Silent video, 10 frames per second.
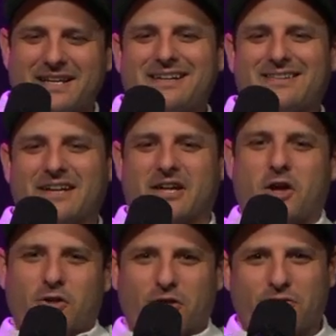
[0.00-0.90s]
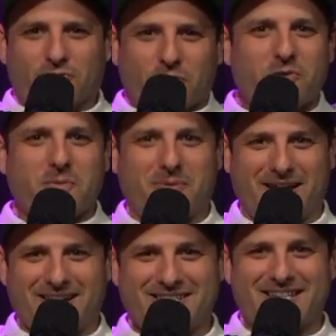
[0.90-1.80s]
like through the
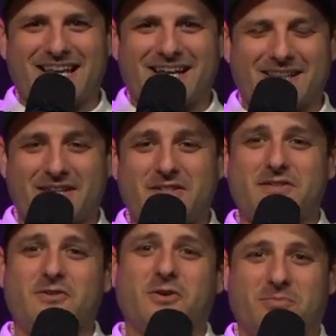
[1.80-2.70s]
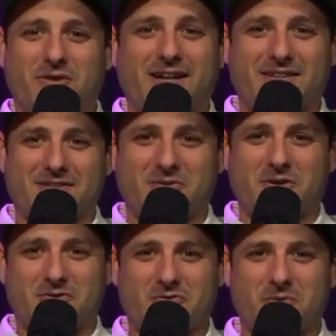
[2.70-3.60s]
base. This is during practice or
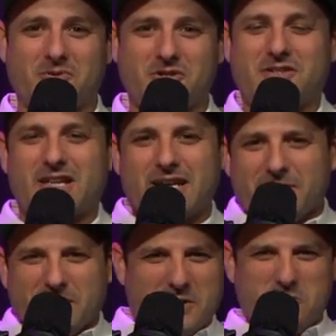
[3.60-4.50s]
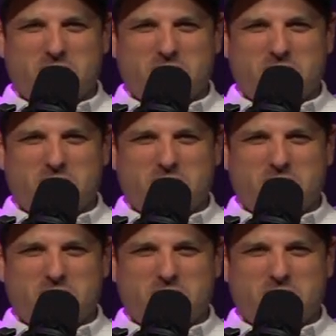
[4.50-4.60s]
like scrimmages. He would